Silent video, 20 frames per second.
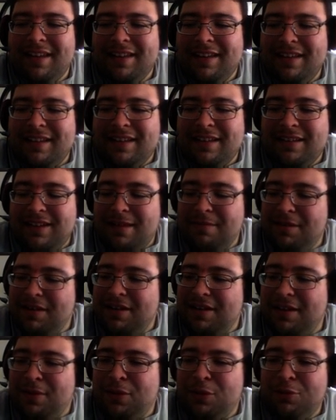Because I'm going
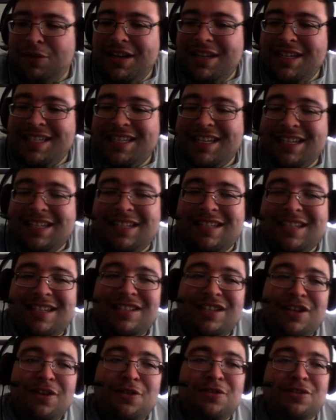to 360
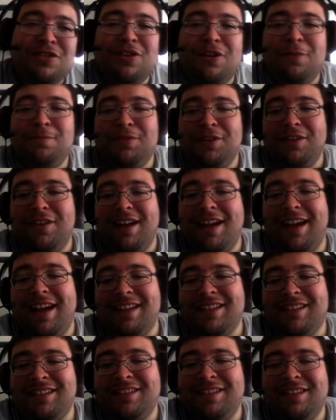no-scope your
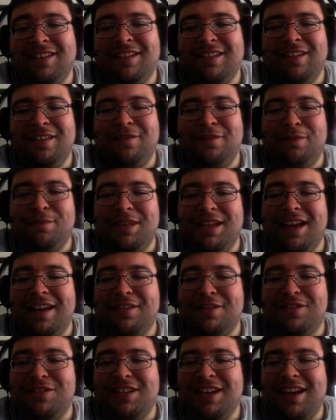ass from the
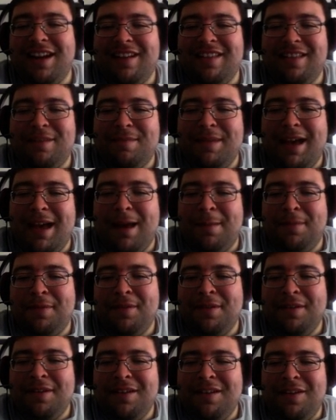other side of the map
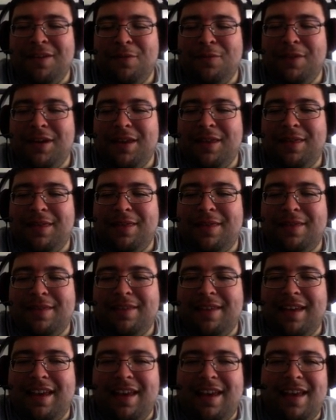
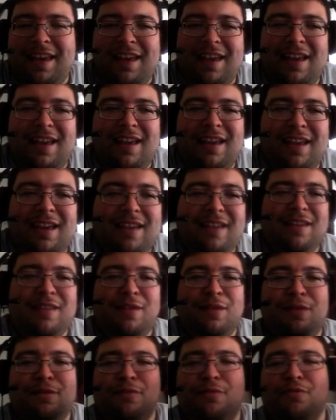with a
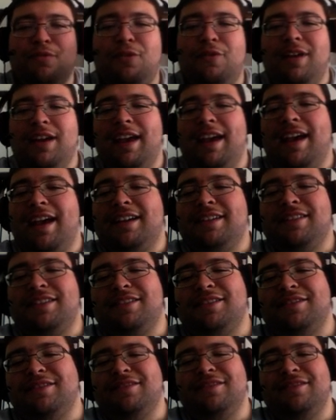throwing
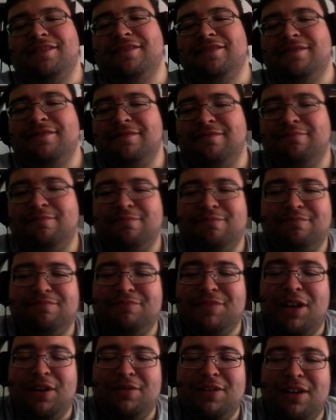axe.
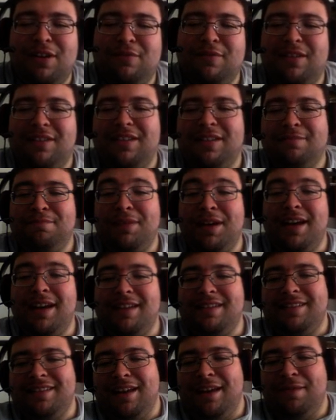No, not really.
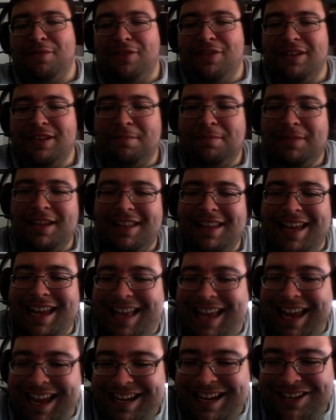But I'm going to play like
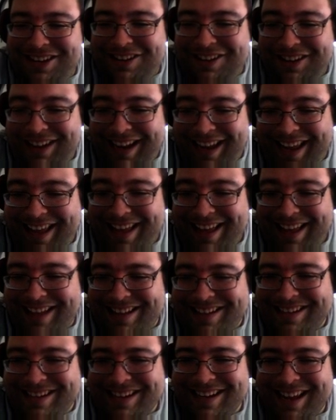I
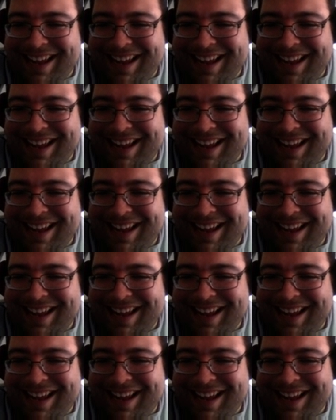do.